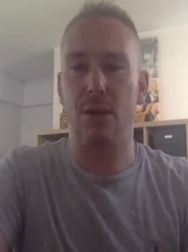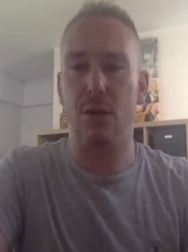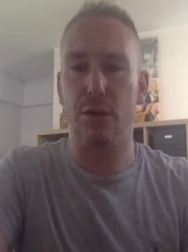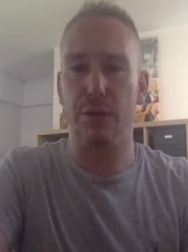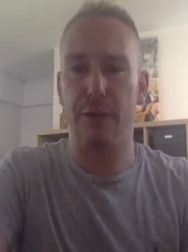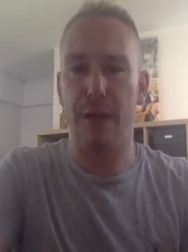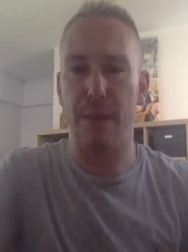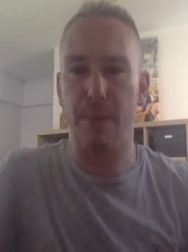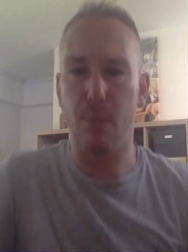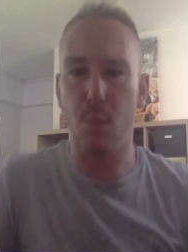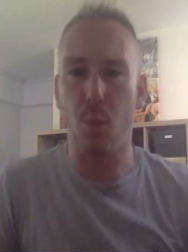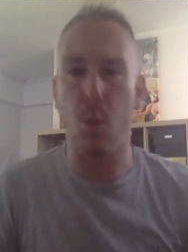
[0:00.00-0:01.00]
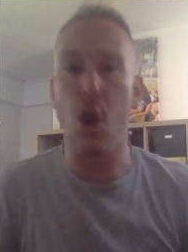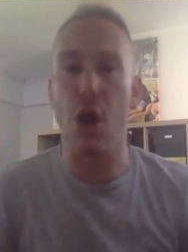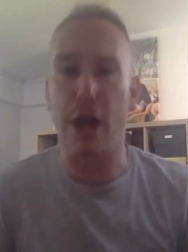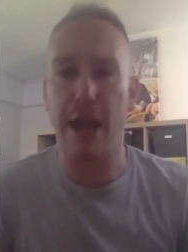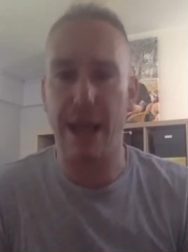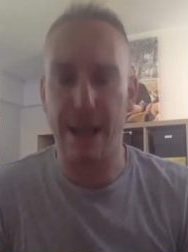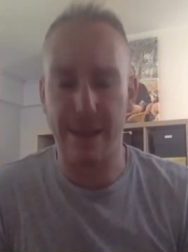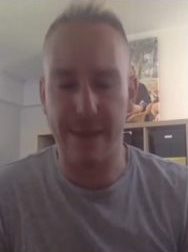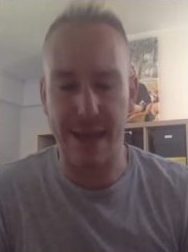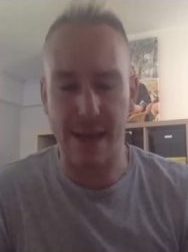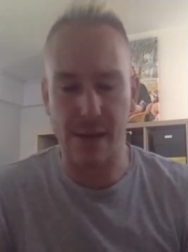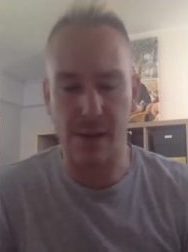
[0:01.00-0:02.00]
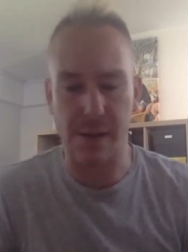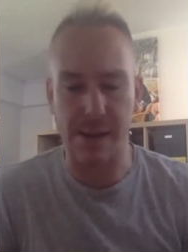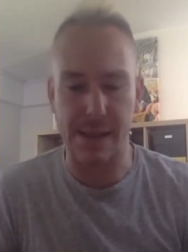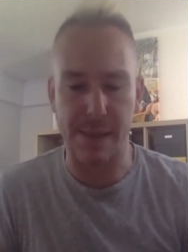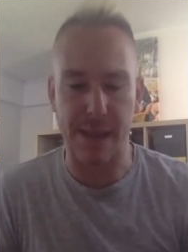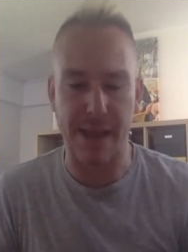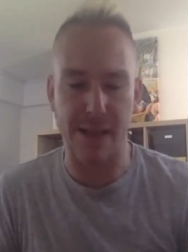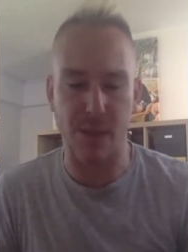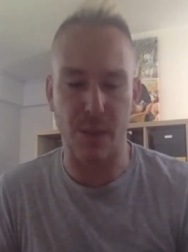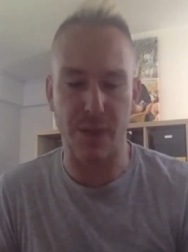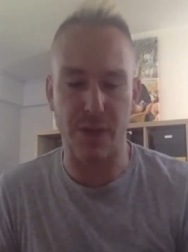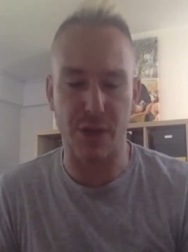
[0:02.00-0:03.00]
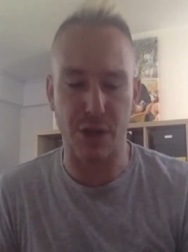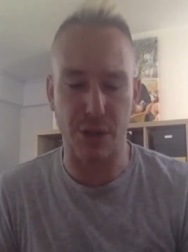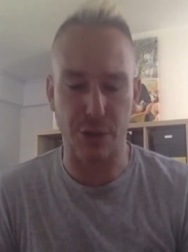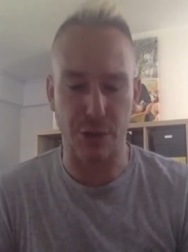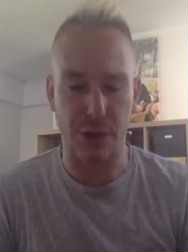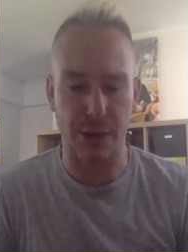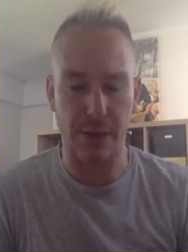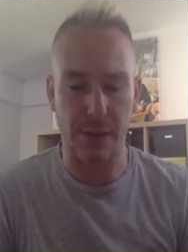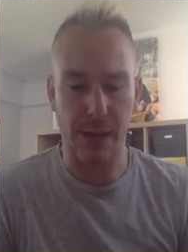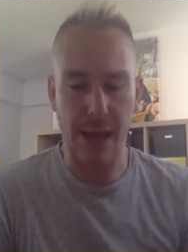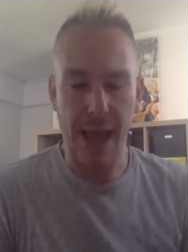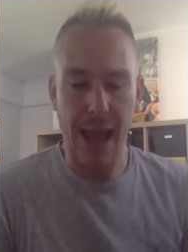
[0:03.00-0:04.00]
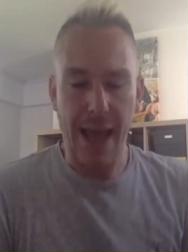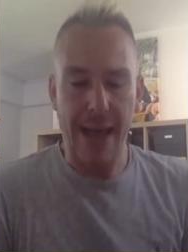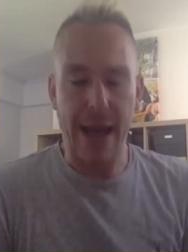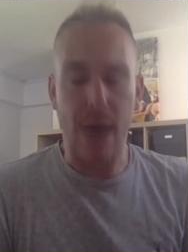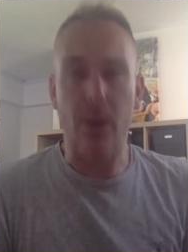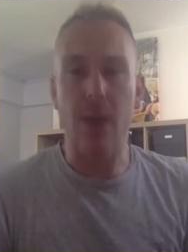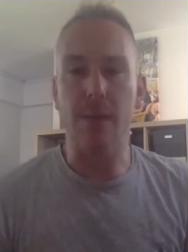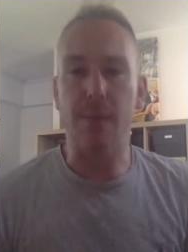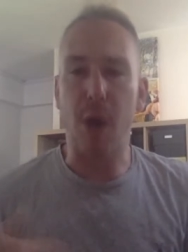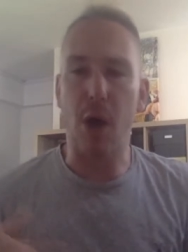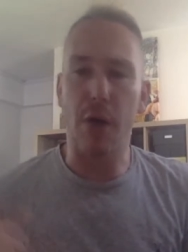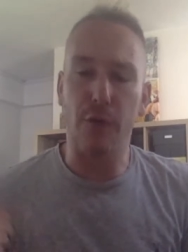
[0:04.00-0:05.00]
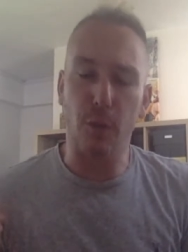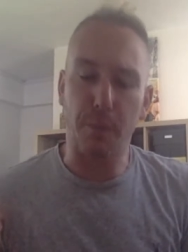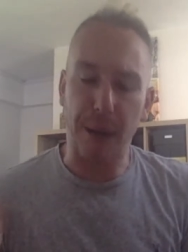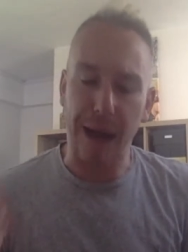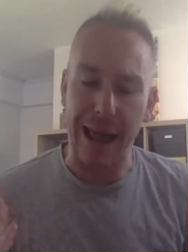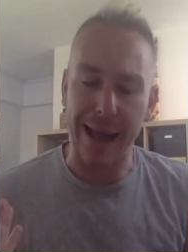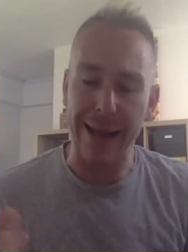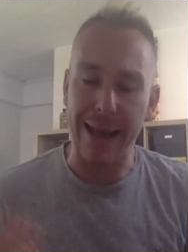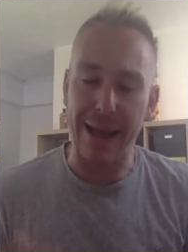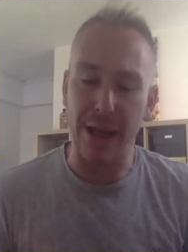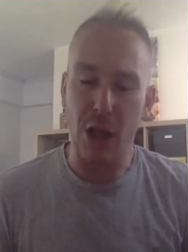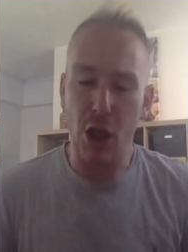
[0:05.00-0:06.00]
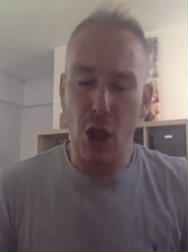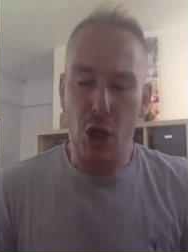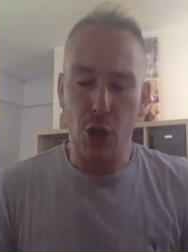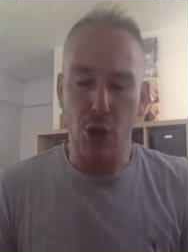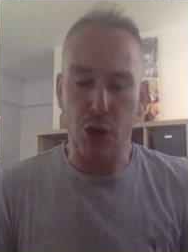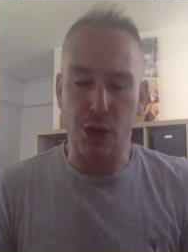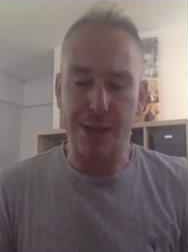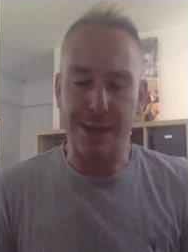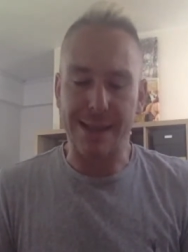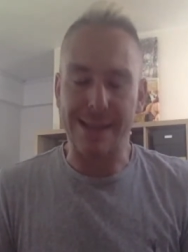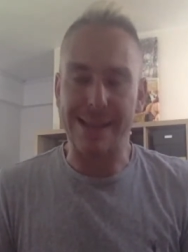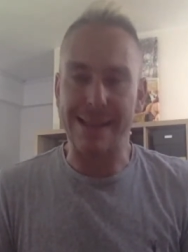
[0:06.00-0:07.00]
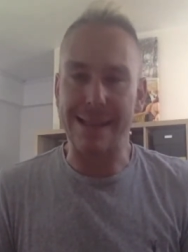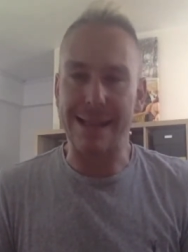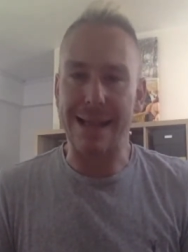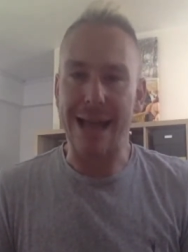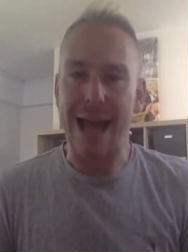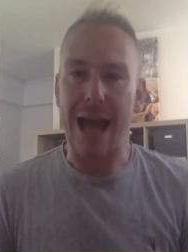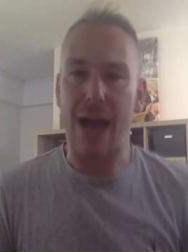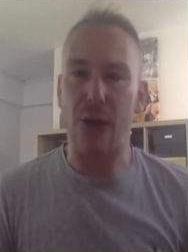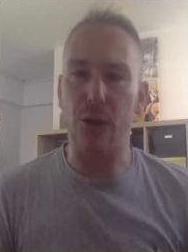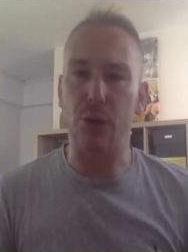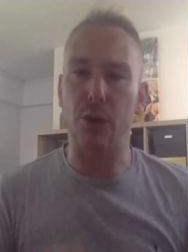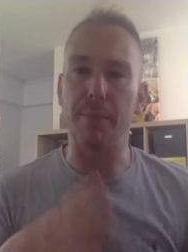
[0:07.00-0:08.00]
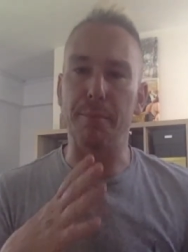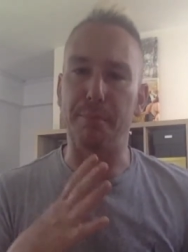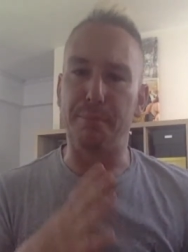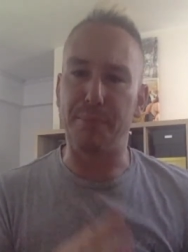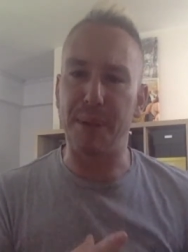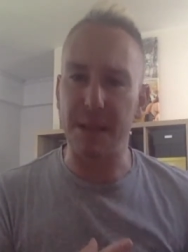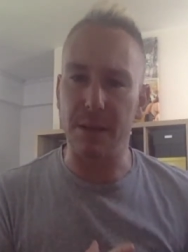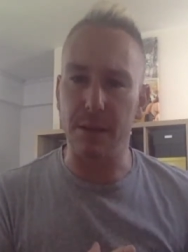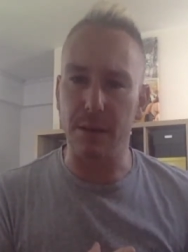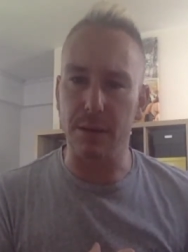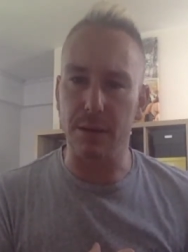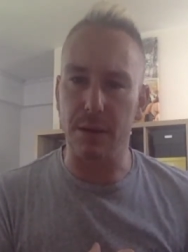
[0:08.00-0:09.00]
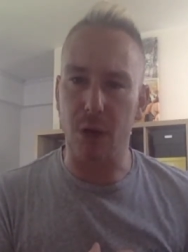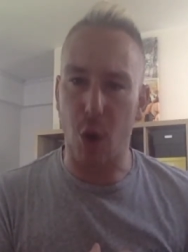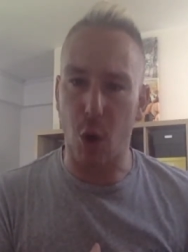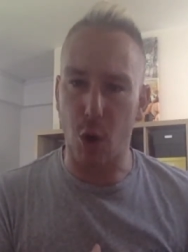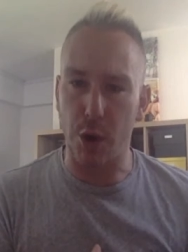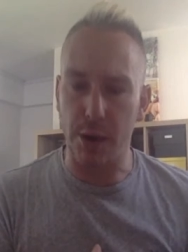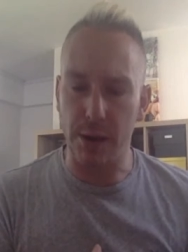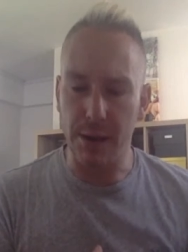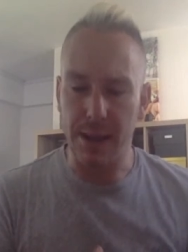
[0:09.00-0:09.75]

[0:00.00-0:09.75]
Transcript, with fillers: of um, working in the outside space with children. Now, as part of your planning, you should consider how you can build on